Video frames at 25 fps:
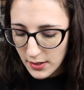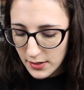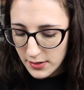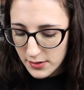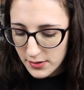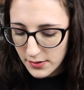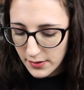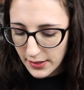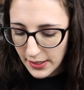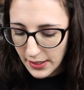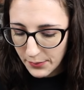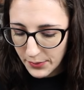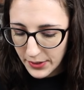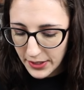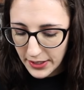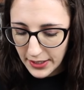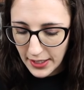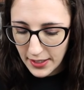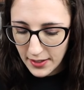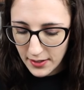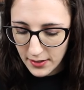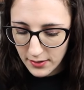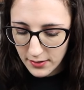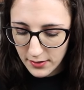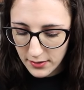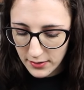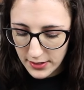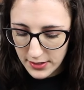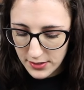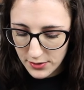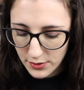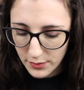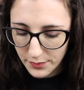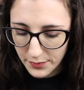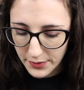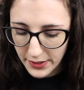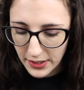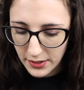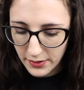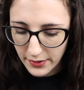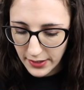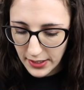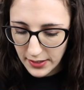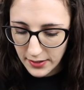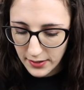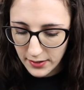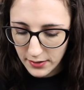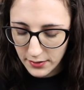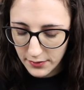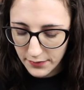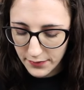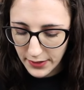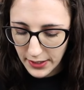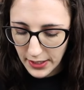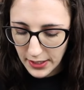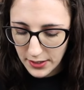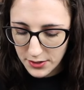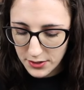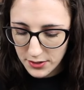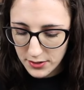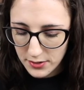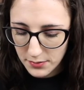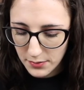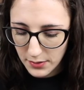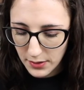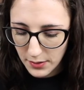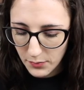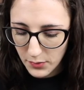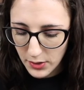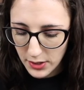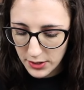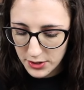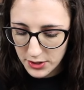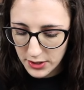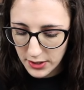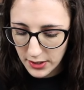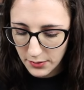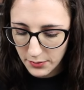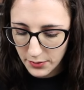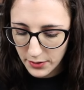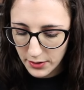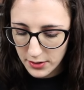so that we get all this. Hopefully I don't get any notifications while I'm watching it.